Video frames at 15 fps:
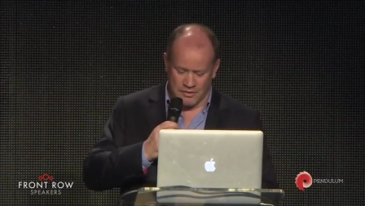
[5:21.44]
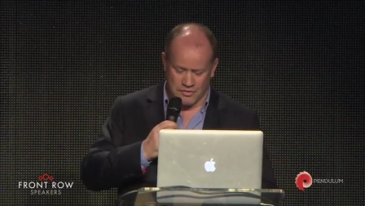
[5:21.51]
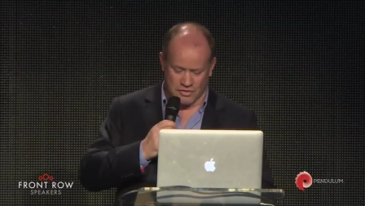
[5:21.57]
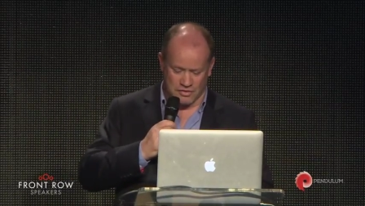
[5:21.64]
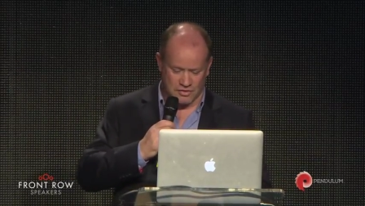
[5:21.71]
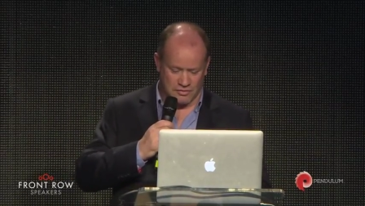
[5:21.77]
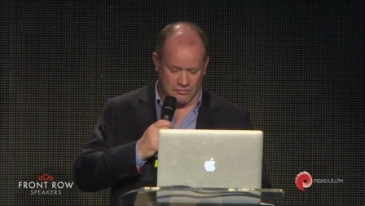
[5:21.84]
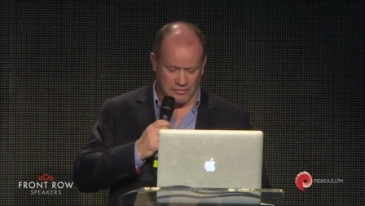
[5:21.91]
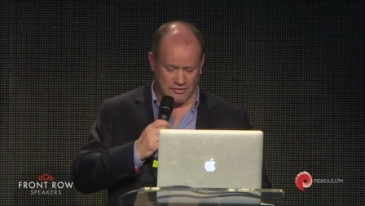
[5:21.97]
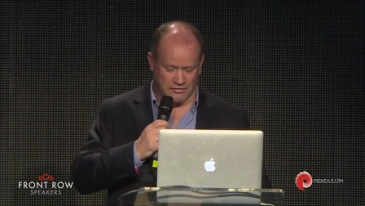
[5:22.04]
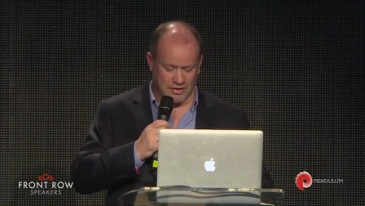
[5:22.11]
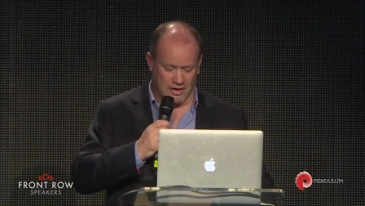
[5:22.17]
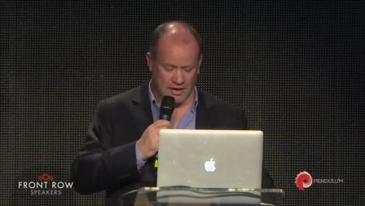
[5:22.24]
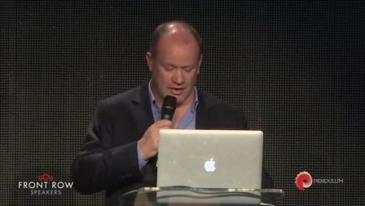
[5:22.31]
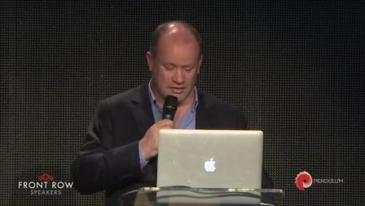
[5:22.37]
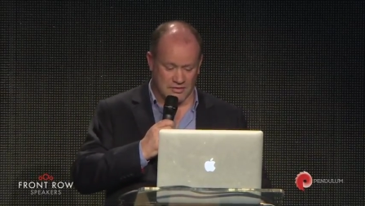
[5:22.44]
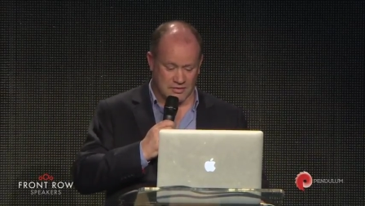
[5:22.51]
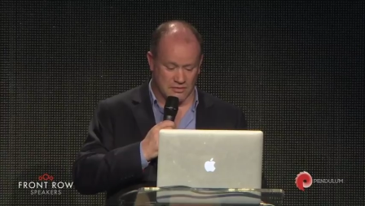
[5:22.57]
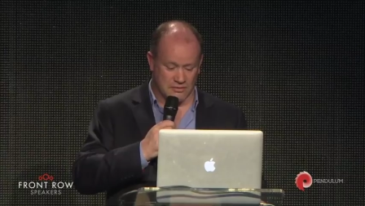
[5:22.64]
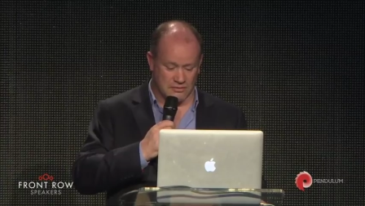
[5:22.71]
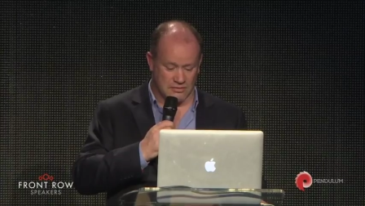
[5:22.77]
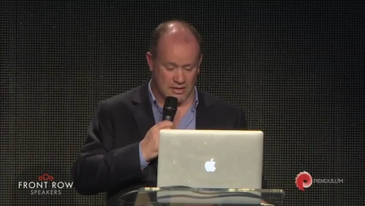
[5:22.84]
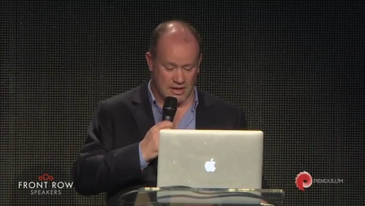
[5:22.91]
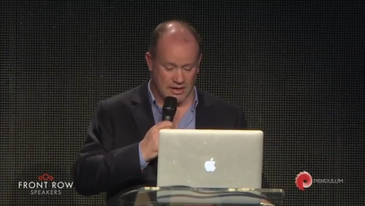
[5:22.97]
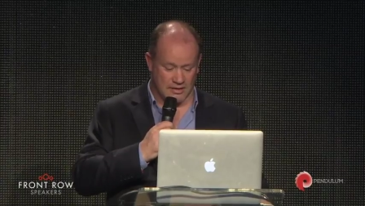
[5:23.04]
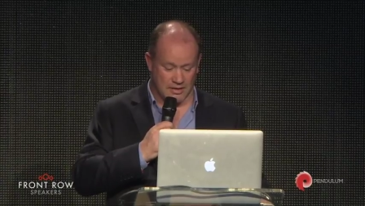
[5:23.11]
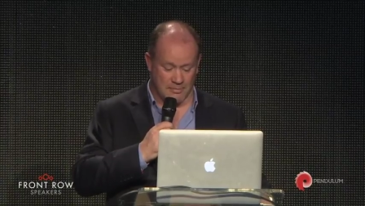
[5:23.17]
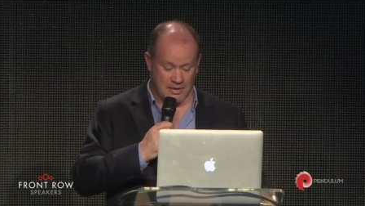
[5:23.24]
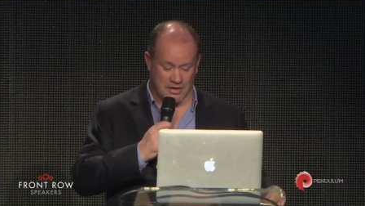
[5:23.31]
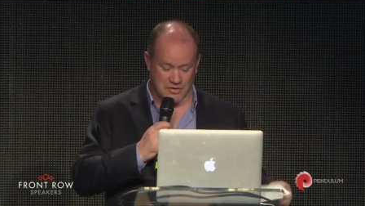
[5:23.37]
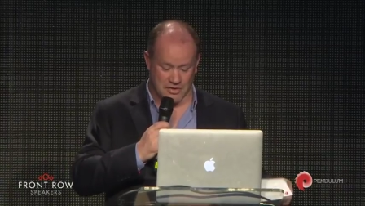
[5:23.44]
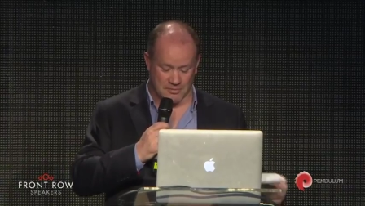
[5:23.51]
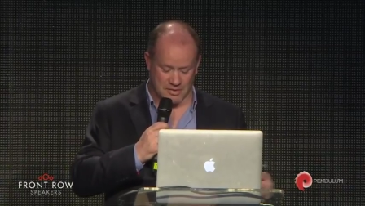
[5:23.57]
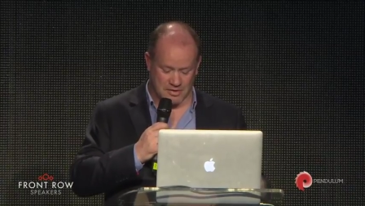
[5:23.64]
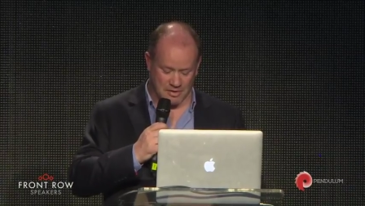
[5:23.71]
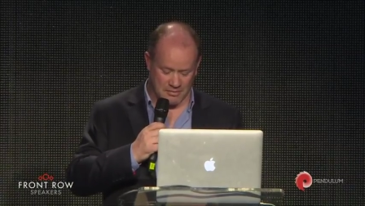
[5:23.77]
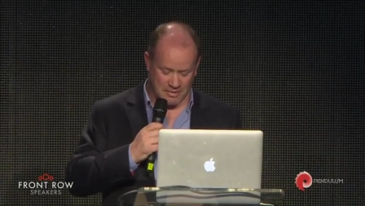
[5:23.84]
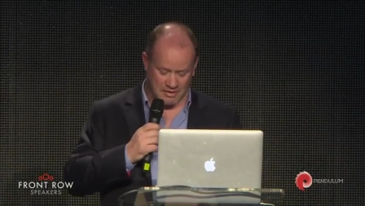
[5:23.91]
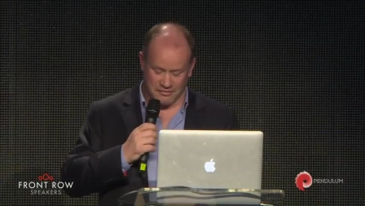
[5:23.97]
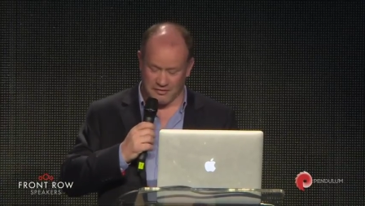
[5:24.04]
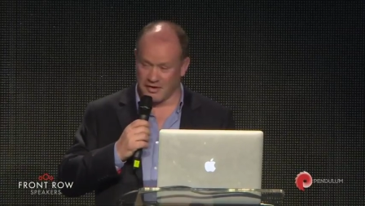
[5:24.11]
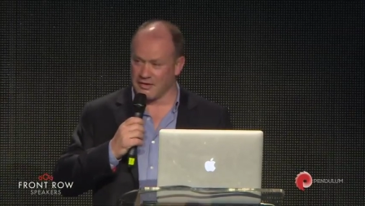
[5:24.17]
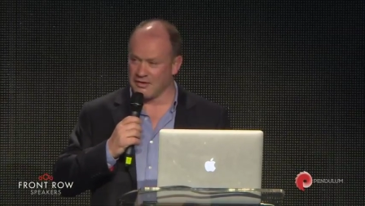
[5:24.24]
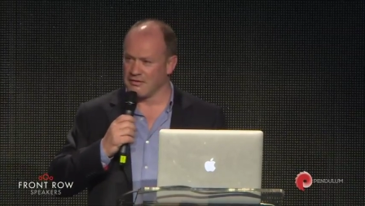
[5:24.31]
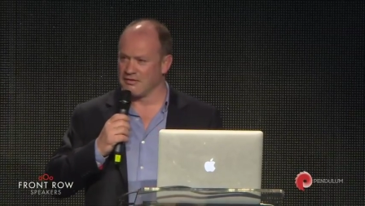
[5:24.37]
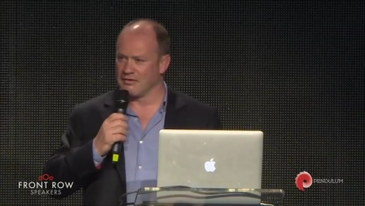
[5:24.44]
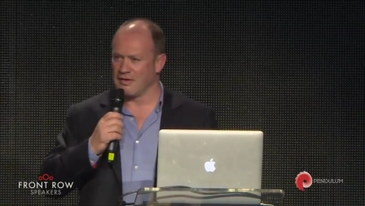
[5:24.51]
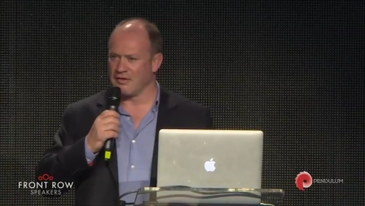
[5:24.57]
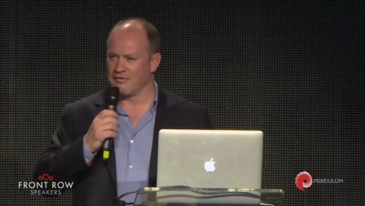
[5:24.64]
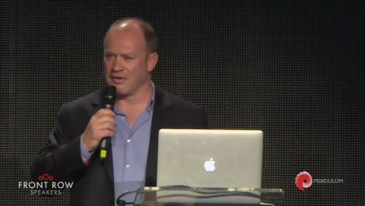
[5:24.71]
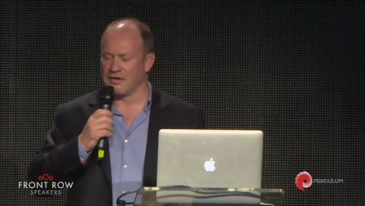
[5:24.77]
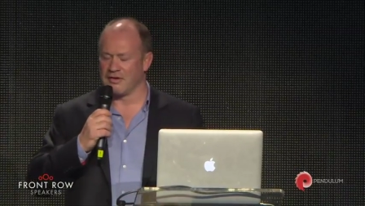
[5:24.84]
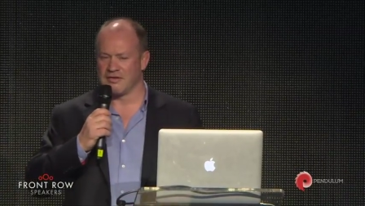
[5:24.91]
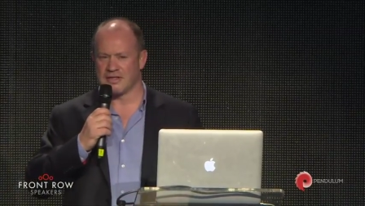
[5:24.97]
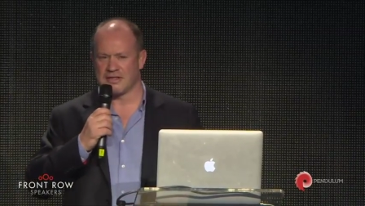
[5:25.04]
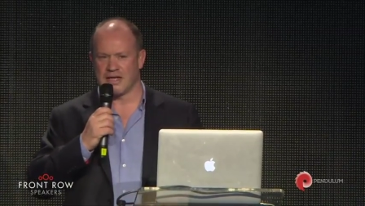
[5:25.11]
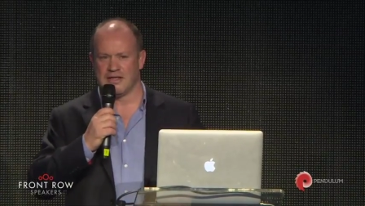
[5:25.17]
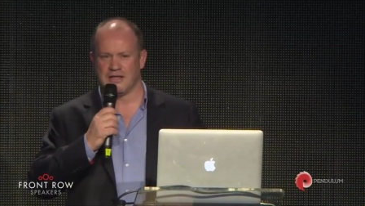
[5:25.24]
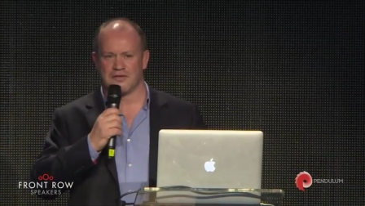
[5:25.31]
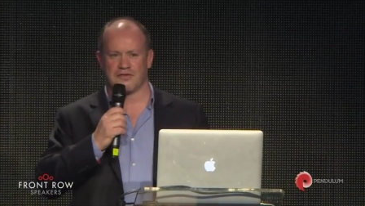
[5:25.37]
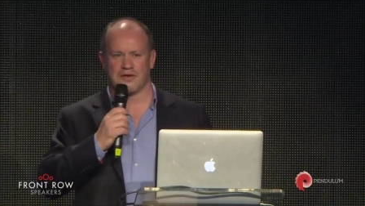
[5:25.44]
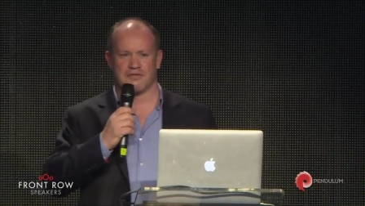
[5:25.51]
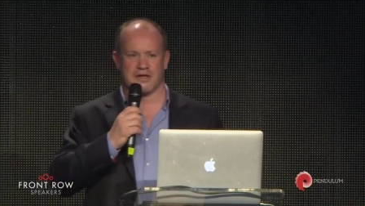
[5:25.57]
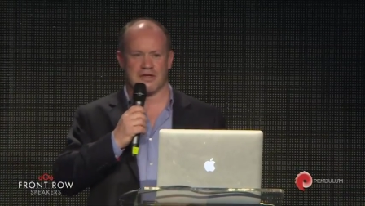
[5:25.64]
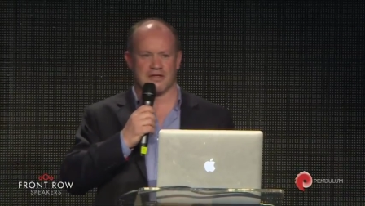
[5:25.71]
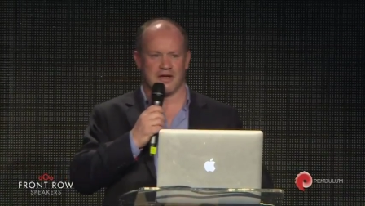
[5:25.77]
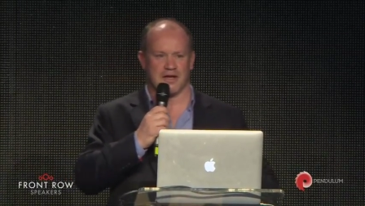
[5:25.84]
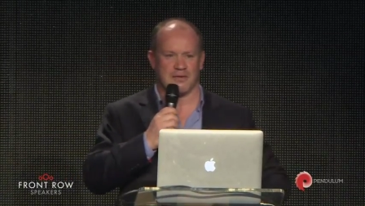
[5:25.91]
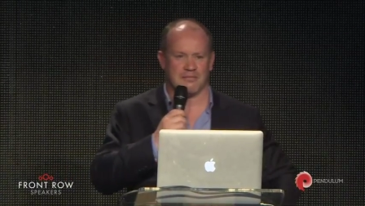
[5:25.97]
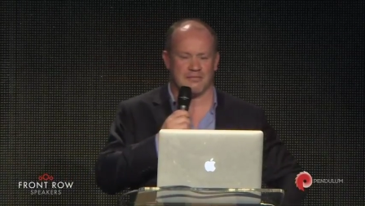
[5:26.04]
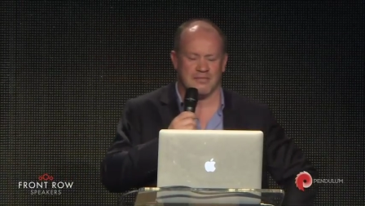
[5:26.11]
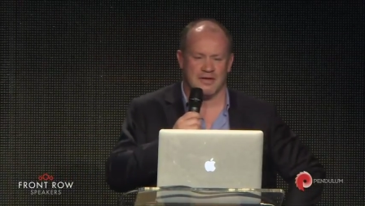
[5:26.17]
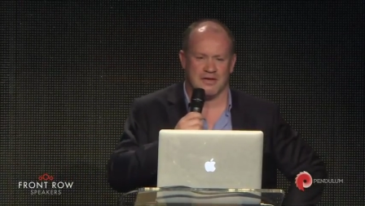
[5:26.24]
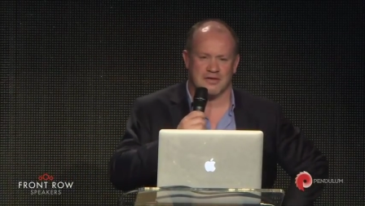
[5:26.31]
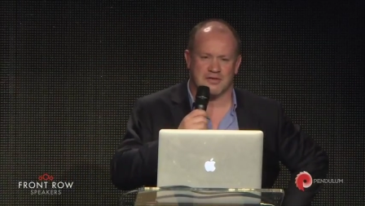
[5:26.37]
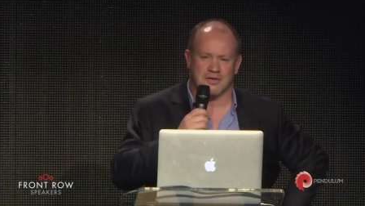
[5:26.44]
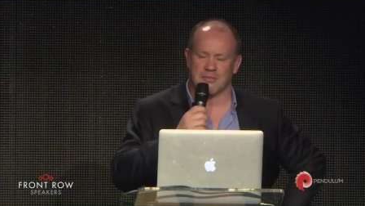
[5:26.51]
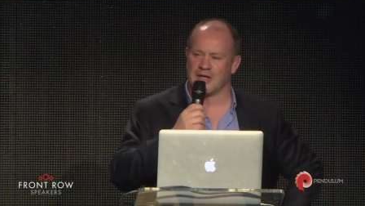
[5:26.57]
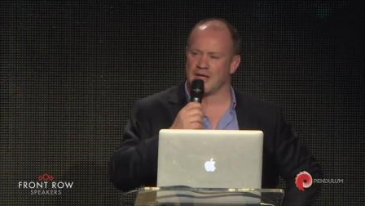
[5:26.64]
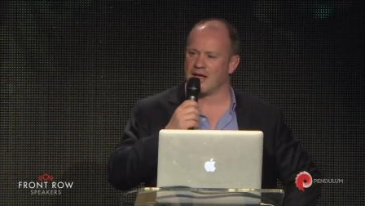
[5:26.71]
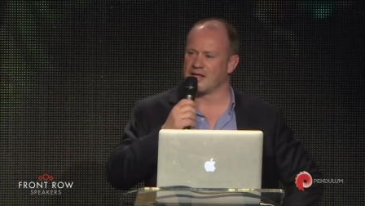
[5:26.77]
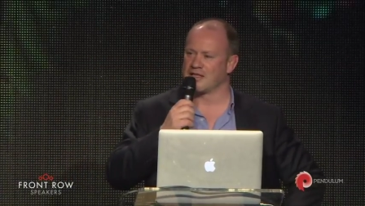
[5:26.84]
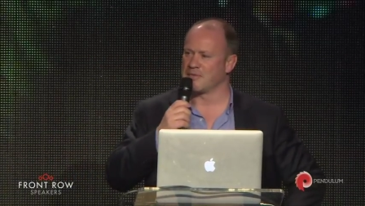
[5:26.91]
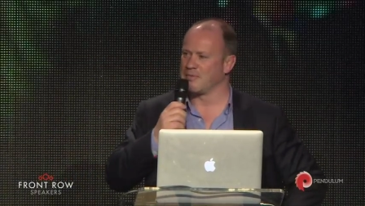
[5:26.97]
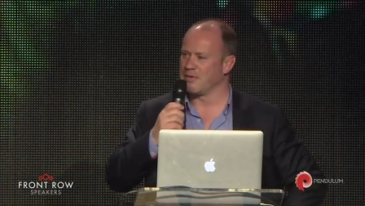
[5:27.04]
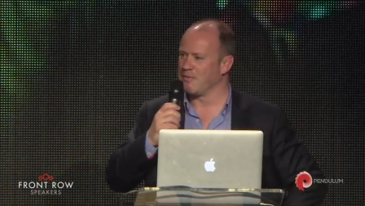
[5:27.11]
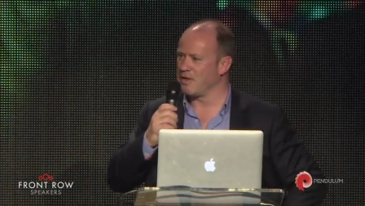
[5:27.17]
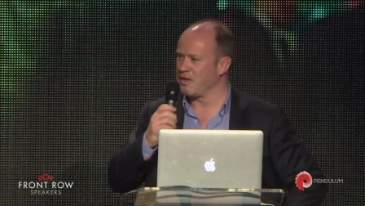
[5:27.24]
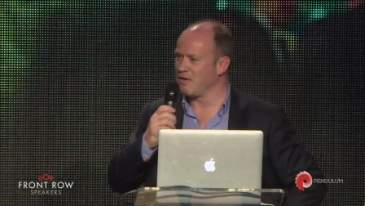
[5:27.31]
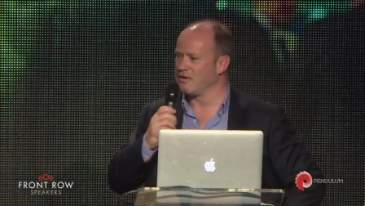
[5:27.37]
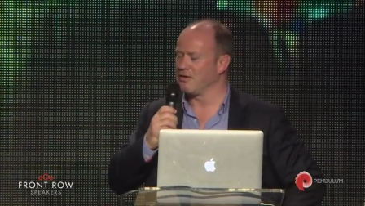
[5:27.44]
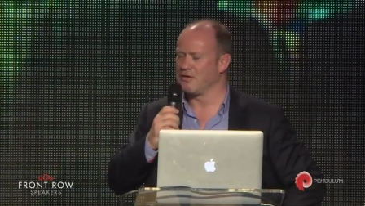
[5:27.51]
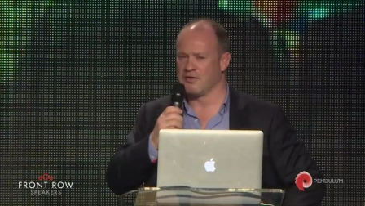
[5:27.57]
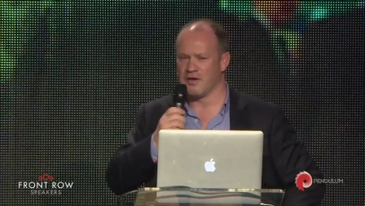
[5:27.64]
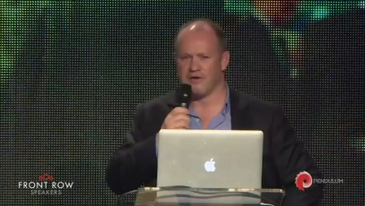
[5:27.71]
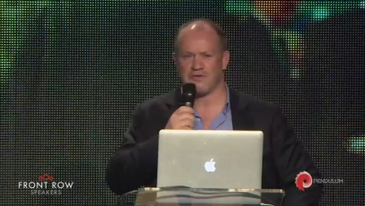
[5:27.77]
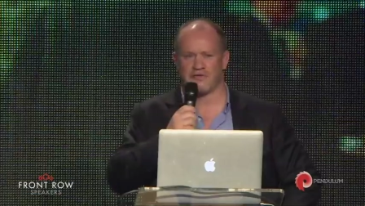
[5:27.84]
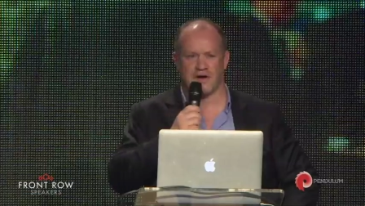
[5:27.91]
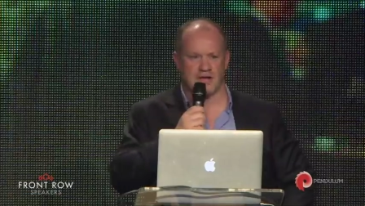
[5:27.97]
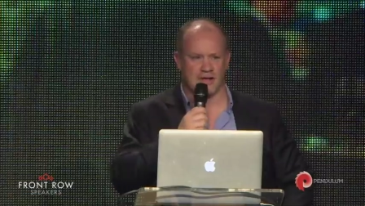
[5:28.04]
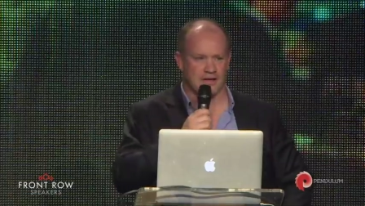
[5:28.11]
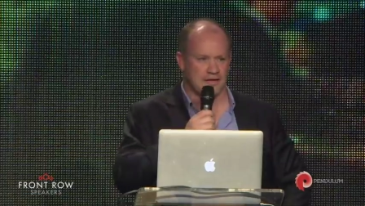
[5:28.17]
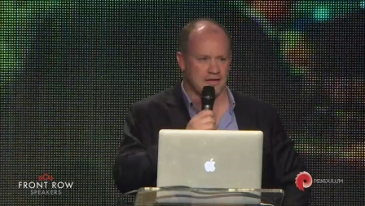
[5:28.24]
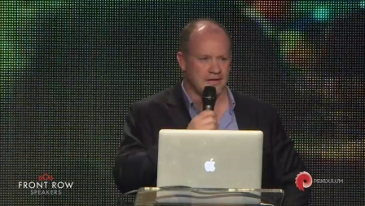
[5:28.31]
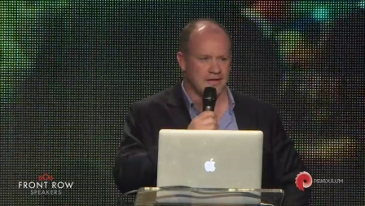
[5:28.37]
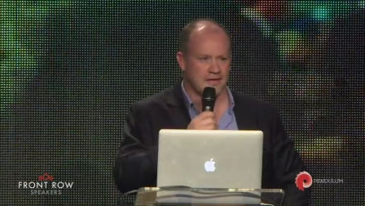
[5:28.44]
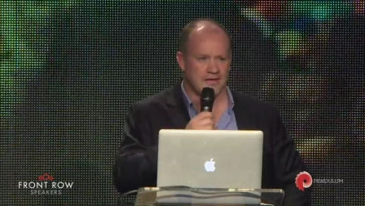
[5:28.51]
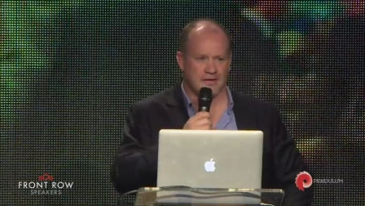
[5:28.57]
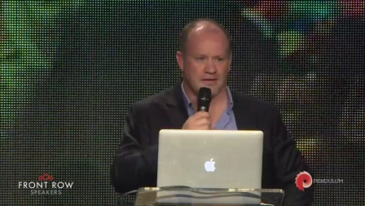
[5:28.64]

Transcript: just with regard to uh, the Pendulum Summit, if I have a cent for every time somebody asks me, what are you going to do now, Frankie? Laura,